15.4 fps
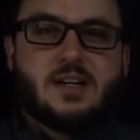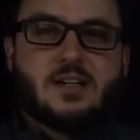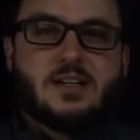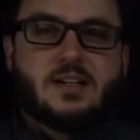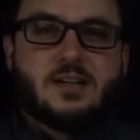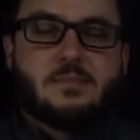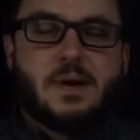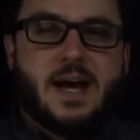
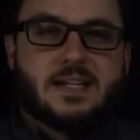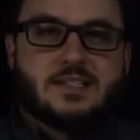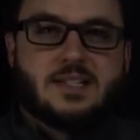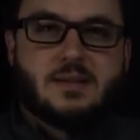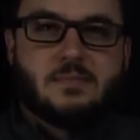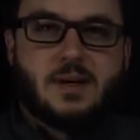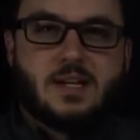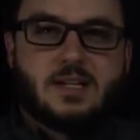
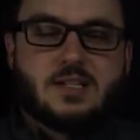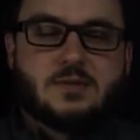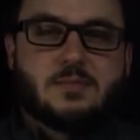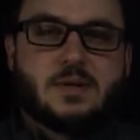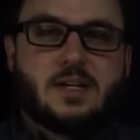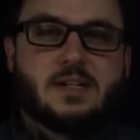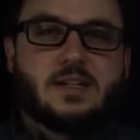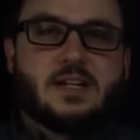capacity
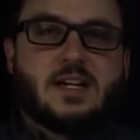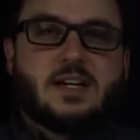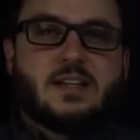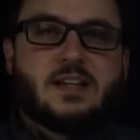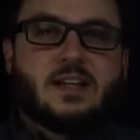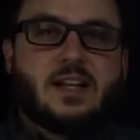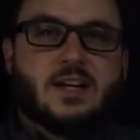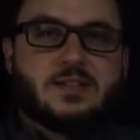management
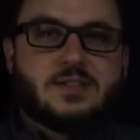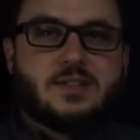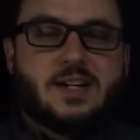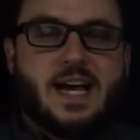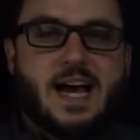that allows you to